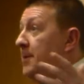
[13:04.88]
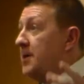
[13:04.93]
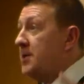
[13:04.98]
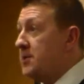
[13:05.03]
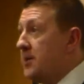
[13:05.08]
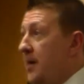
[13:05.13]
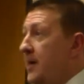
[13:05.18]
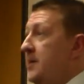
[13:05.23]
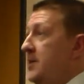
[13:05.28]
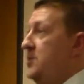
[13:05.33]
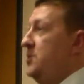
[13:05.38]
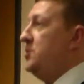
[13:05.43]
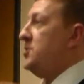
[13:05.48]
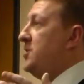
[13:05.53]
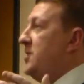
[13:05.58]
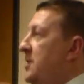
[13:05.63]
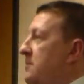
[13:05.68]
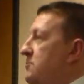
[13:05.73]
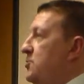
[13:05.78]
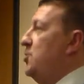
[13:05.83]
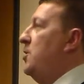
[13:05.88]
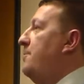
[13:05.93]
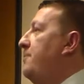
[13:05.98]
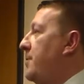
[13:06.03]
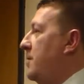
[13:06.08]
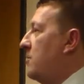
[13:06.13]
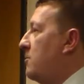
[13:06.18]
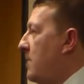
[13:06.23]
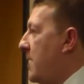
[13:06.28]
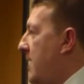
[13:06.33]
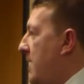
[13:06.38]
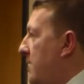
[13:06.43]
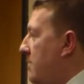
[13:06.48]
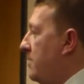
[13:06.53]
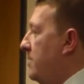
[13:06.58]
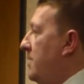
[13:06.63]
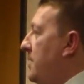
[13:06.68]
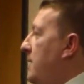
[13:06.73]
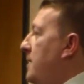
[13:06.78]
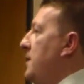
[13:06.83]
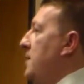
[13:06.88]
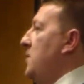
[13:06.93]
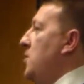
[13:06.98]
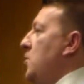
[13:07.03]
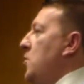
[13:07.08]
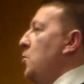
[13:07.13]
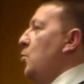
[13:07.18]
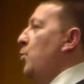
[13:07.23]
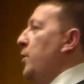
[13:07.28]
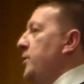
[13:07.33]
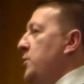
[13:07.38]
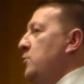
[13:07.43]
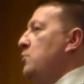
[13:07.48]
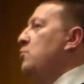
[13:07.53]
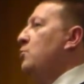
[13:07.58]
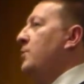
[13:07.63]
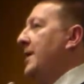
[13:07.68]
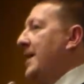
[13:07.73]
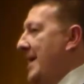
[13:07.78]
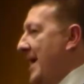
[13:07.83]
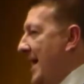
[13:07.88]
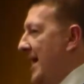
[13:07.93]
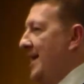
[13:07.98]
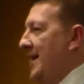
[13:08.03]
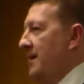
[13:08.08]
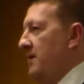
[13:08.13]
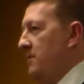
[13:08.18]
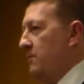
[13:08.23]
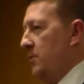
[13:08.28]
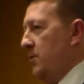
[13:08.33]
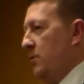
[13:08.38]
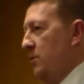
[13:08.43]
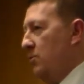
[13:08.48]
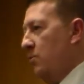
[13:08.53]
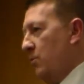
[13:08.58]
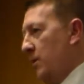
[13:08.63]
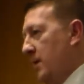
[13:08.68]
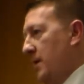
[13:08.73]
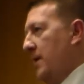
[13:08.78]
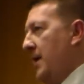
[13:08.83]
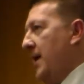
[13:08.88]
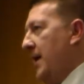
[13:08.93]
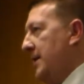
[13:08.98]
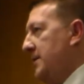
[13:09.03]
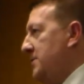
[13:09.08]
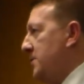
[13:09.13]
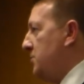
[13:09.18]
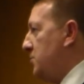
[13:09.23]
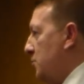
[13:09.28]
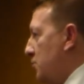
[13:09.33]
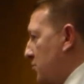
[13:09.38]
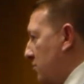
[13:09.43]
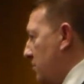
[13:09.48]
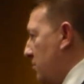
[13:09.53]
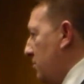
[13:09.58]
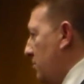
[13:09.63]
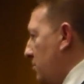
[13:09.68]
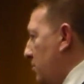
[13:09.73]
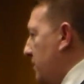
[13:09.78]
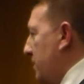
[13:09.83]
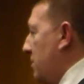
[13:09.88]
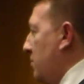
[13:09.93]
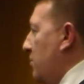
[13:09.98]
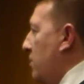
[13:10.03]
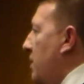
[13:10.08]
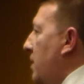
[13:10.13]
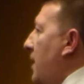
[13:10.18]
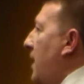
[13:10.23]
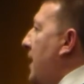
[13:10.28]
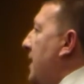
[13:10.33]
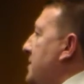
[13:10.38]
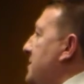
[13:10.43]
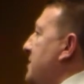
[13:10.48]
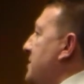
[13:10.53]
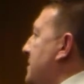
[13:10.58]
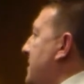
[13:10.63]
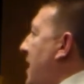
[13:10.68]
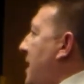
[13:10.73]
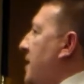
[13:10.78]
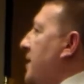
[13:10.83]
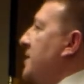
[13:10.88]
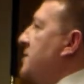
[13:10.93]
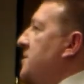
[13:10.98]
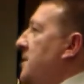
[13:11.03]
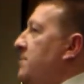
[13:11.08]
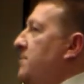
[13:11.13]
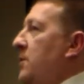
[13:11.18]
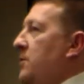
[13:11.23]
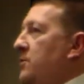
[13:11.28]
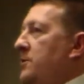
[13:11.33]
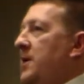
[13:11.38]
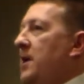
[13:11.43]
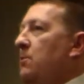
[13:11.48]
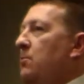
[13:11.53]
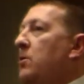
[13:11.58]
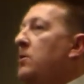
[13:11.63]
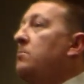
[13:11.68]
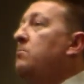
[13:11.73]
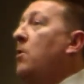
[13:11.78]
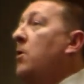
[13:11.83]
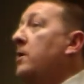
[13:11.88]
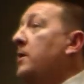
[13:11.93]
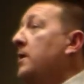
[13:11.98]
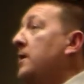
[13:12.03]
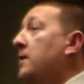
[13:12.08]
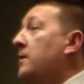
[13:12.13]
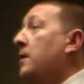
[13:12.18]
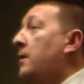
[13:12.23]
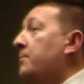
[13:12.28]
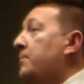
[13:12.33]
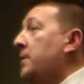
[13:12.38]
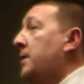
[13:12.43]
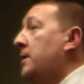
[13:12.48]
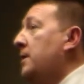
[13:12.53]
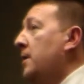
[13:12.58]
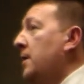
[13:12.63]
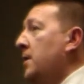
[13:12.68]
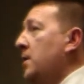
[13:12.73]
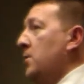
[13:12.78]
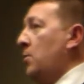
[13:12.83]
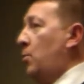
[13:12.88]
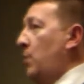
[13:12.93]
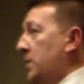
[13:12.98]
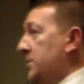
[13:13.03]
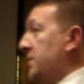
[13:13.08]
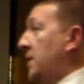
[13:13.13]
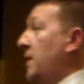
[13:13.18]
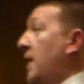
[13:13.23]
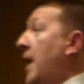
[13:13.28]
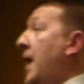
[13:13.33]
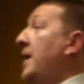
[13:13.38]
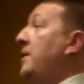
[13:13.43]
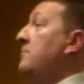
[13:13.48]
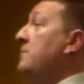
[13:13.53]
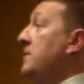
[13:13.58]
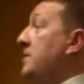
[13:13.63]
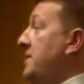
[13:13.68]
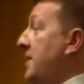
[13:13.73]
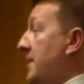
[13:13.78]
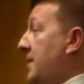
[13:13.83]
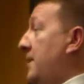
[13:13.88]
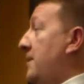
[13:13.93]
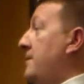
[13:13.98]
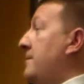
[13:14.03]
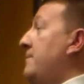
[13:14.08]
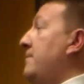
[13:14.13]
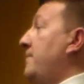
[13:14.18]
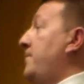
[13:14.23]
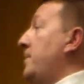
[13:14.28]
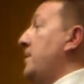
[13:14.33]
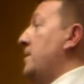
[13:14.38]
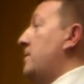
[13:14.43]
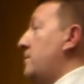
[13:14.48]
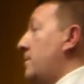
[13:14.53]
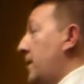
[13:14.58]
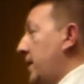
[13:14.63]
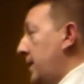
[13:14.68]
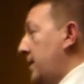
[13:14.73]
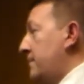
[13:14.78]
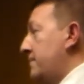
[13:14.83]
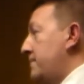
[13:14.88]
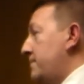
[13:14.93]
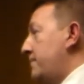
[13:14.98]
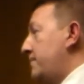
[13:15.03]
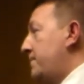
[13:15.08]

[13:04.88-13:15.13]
him excited, you see him jumping around. When you get it, when you realize it's true, when you realize it's not like some other network marketing company where it's a lottery ticket, right?